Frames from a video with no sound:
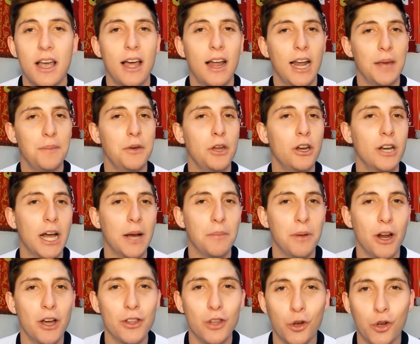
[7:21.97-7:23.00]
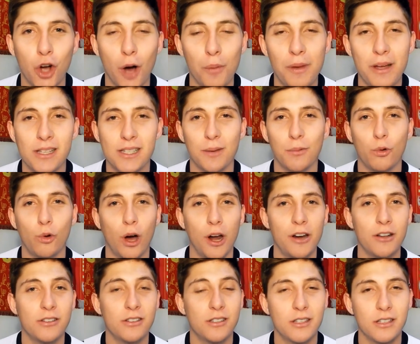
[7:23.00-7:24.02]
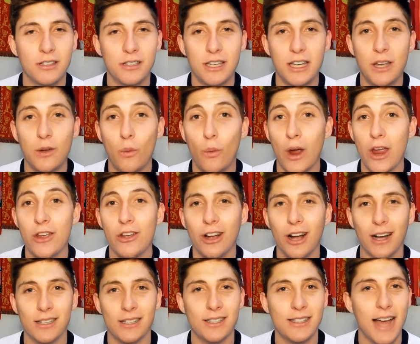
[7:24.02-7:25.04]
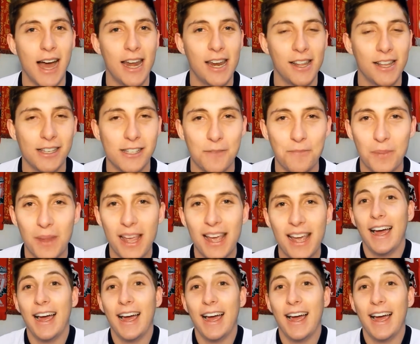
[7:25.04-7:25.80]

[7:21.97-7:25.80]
Let me know down below in the comments. I'm quite interested to see where you guys stand in this.